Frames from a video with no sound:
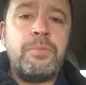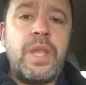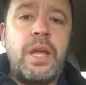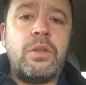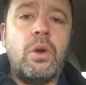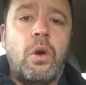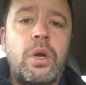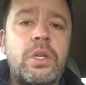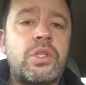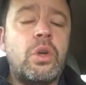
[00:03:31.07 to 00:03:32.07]
that
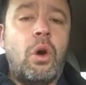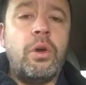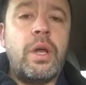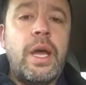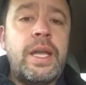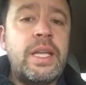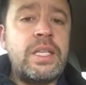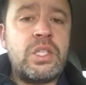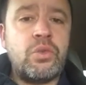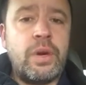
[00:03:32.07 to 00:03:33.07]
dog has got a
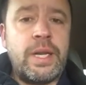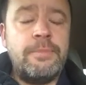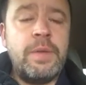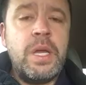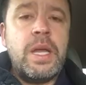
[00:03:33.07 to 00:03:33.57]
history.